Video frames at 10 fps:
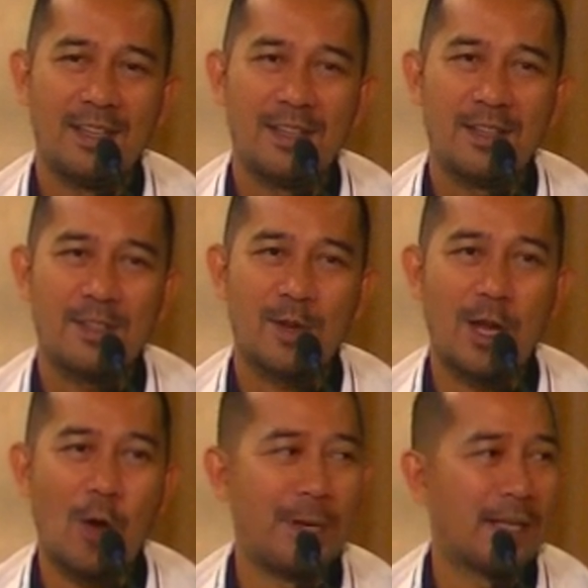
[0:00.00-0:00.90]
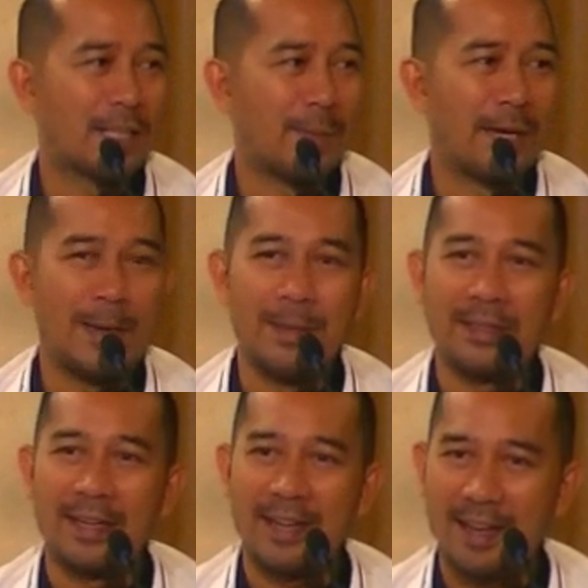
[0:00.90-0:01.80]
So I hope di lang ta maglimit
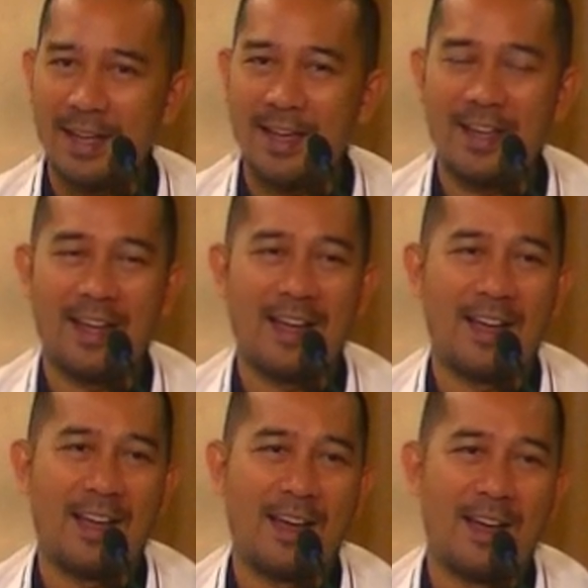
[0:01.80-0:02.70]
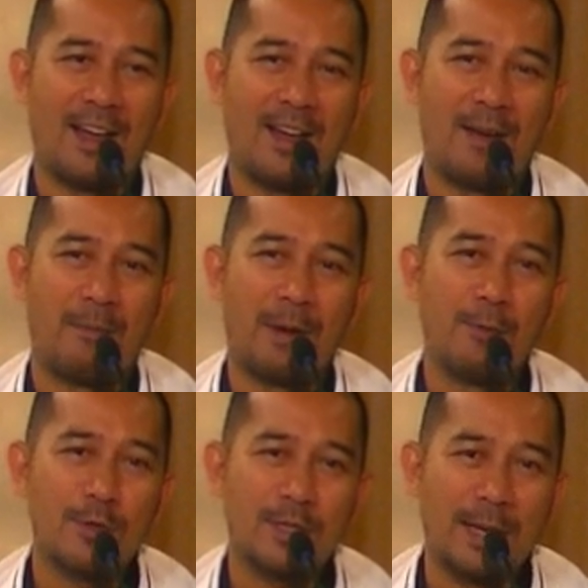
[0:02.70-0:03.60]
na nga
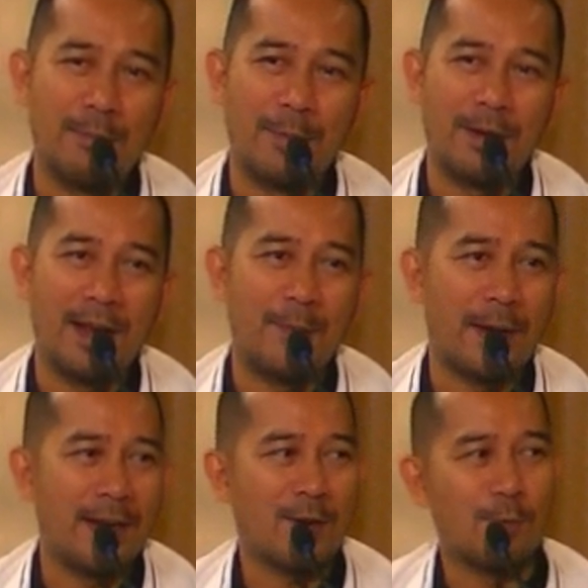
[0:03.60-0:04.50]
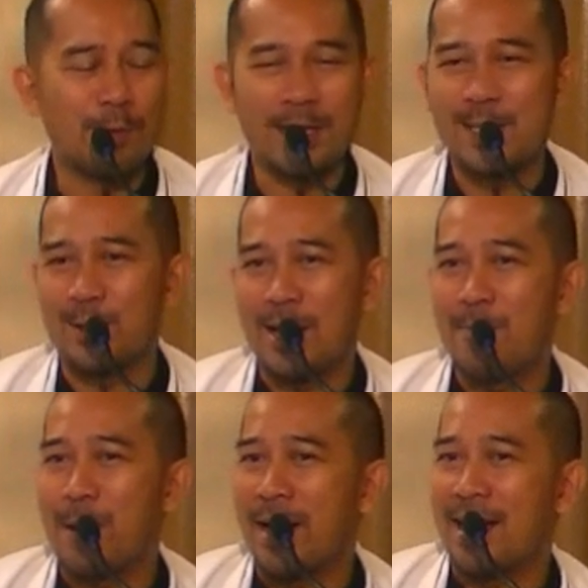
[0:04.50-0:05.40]
mag-Muslim na midani father kung mo na istorya
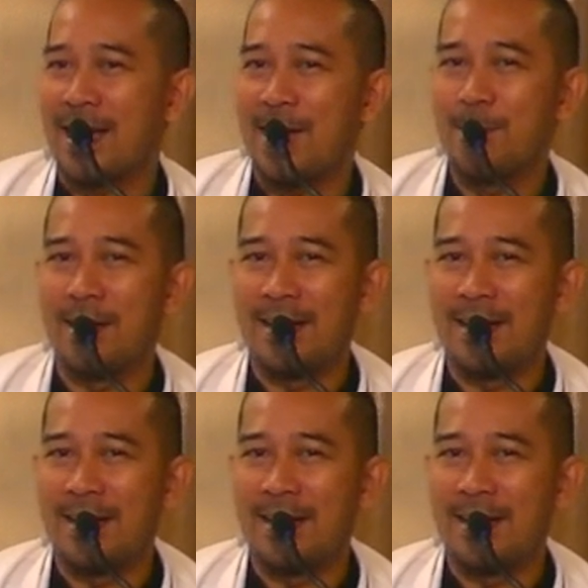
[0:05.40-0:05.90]
paanak kay mo ni